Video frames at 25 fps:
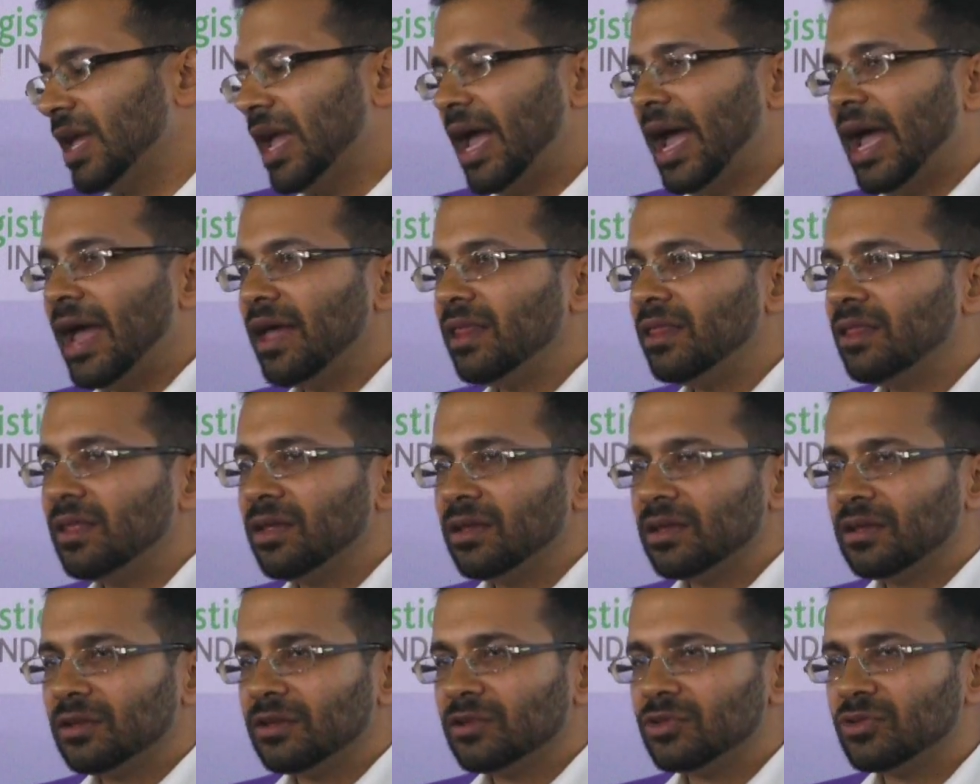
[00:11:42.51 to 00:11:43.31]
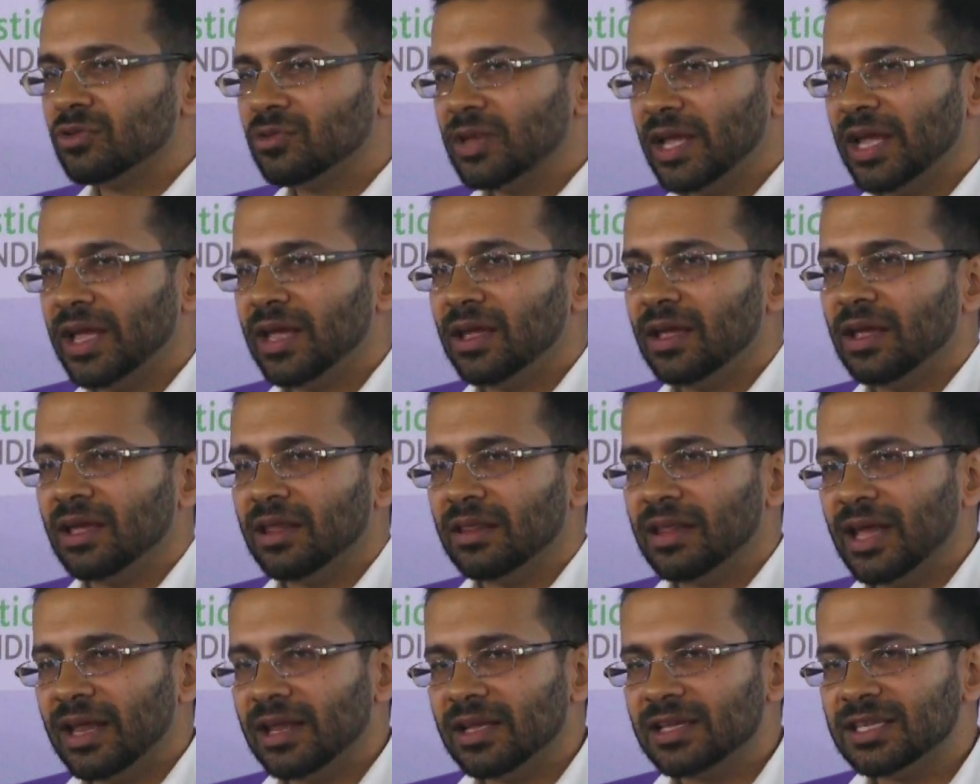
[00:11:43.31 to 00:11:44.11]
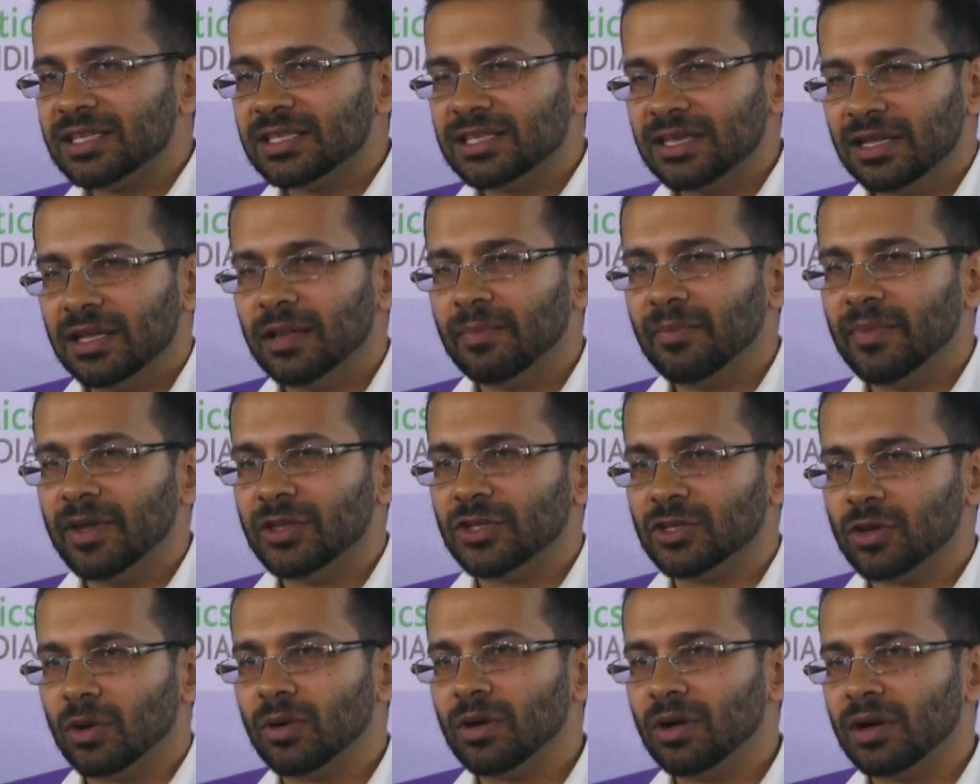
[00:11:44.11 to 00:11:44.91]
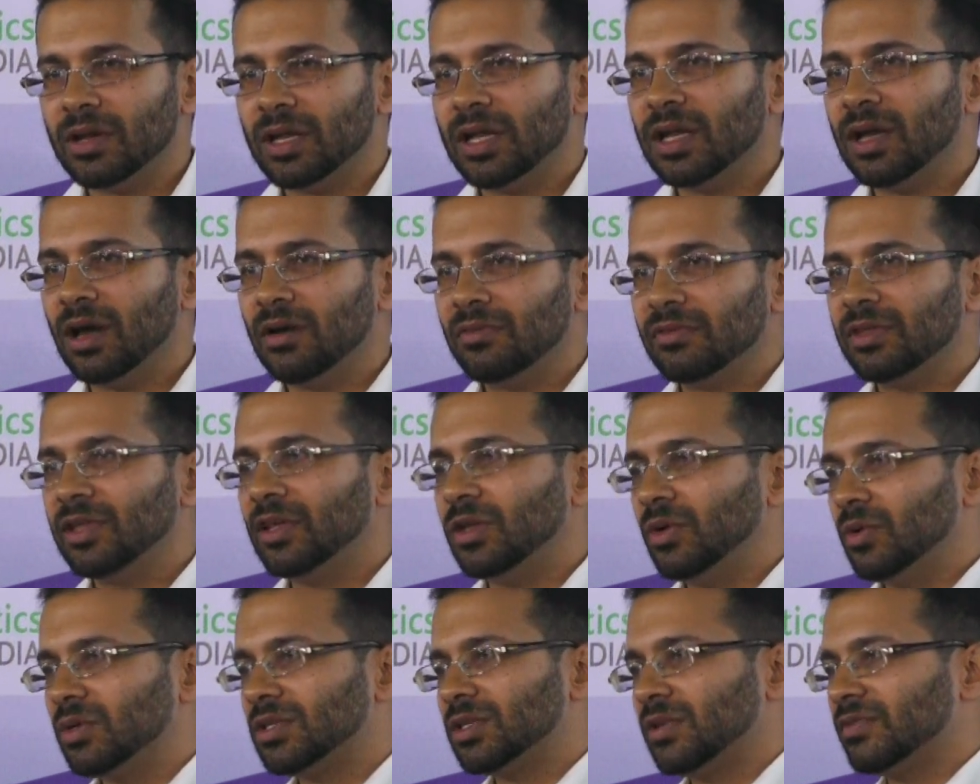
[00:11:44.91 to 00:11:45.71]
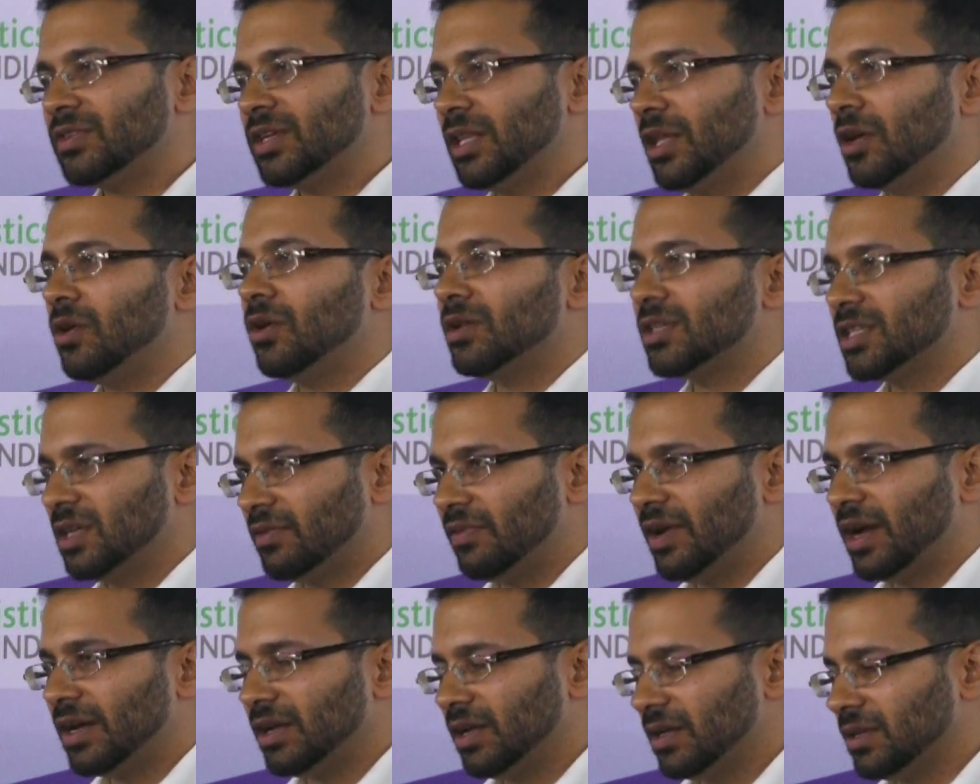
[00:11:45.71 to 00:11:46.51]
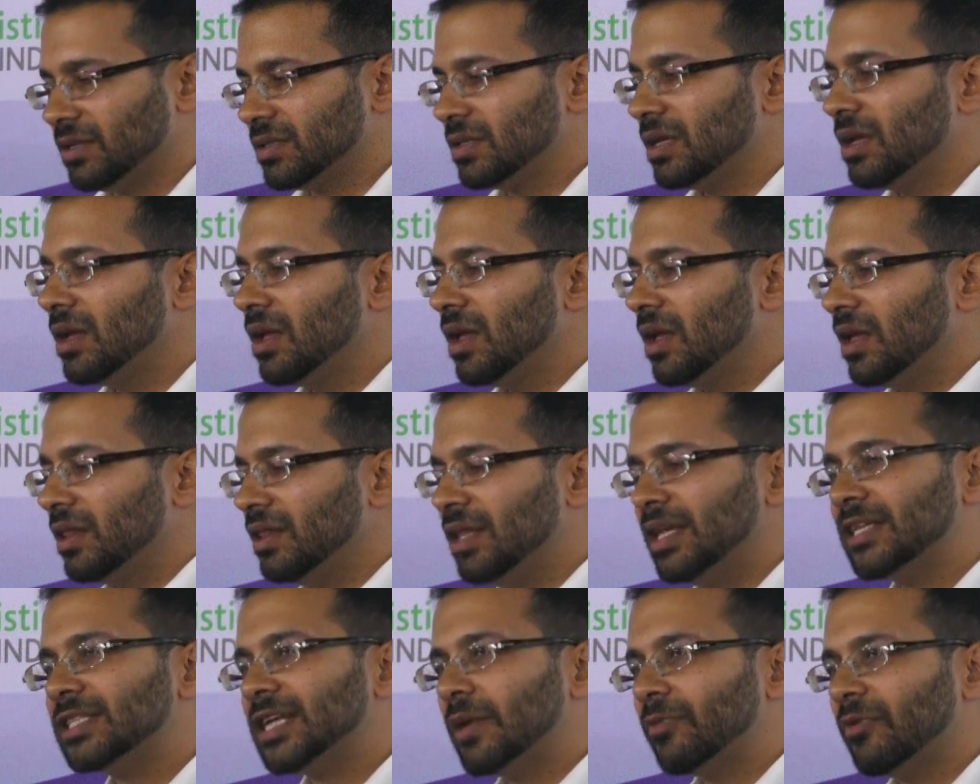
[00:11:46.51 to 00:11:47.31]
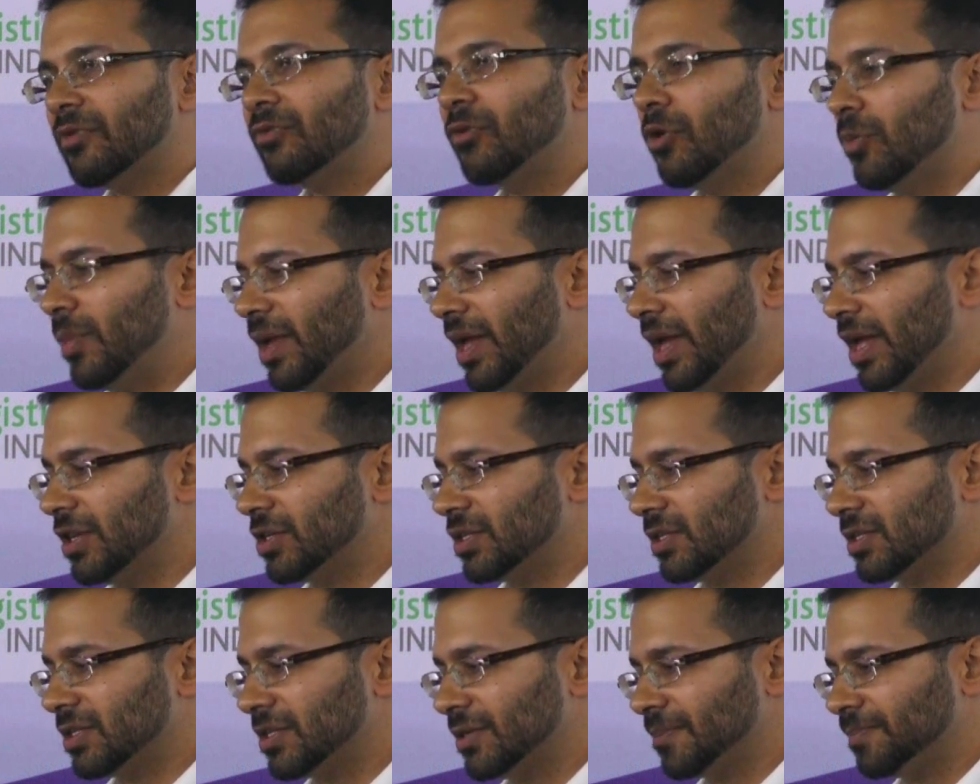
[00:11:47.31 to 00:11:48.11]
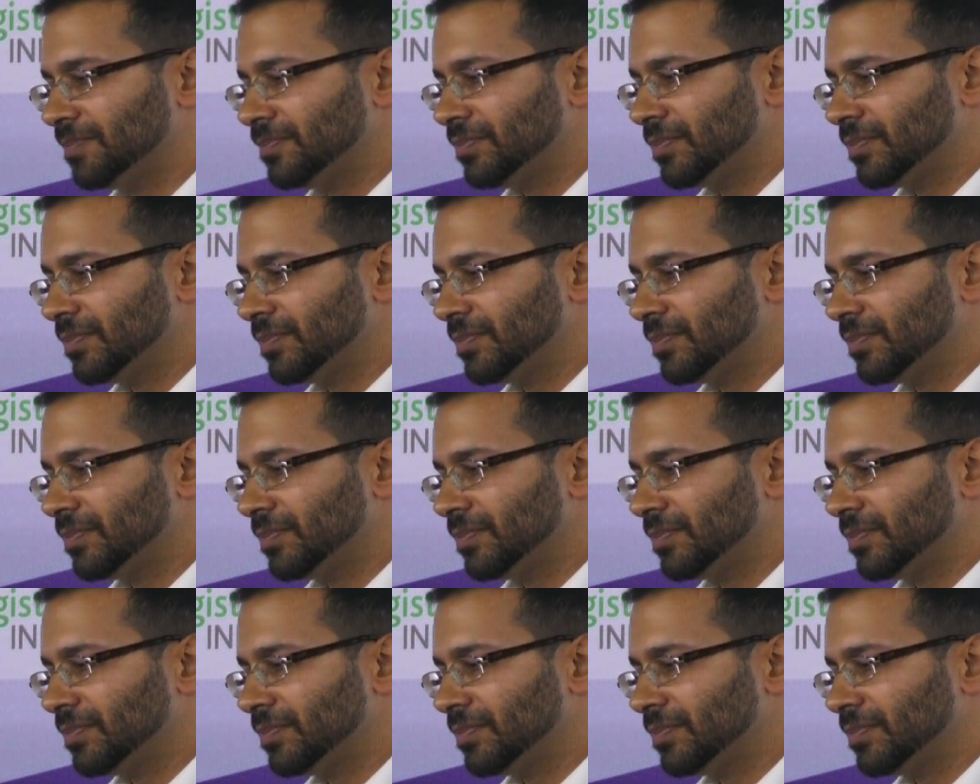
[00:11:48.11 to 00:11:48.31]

And today, that is still a majority of the use of silicon surfactants, these type of foaming agents.